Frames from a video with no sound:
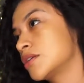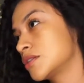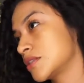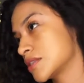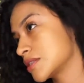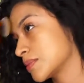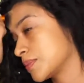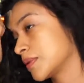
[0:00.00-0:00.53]
or
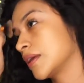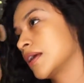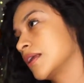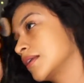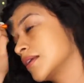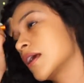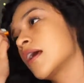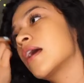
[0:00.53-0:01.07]

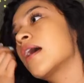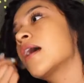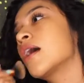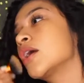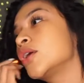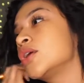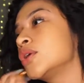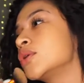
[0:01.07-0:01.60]
disciplined,
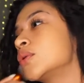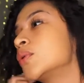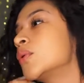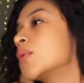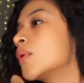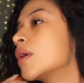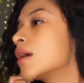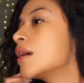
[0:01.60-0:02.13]

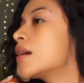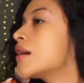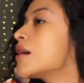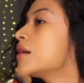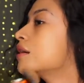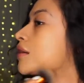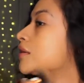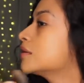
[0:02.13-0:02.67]
you
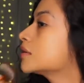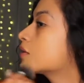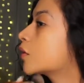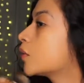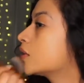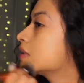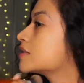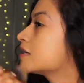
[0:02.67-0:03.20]
aren't
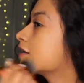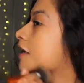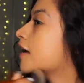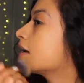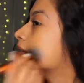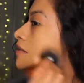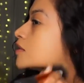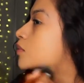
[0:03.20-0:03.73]
going to
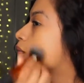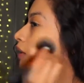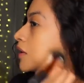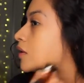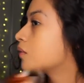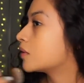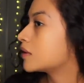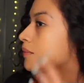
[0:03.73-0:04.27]
get to where
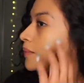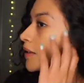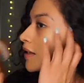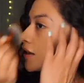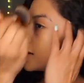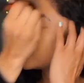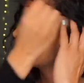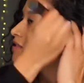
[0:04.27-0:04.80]
you want to
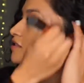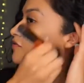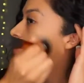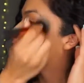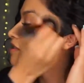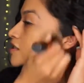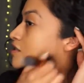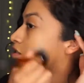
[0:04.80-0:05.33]
be as
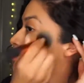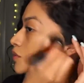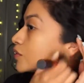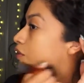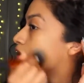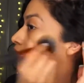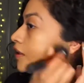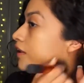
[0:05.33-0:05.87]
fast as you
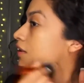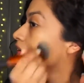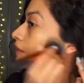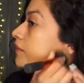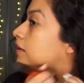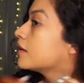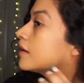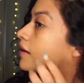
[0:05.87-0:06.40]
could.
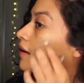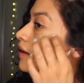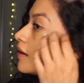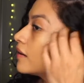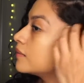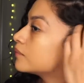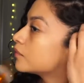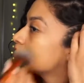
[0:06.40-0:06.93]

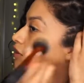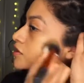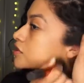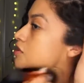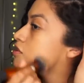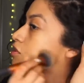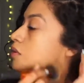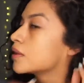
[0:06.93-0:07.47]
When you're
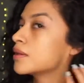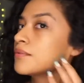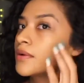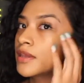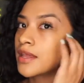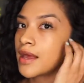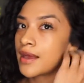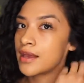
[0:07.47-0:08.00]
just solely
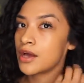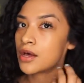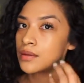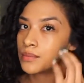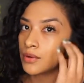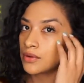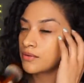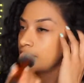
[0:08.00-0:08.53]
relying
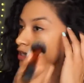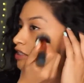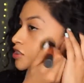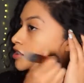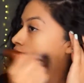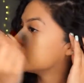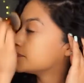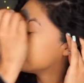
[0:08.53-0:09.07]
on
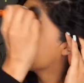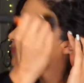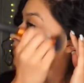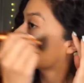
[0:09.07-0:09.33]
motivation,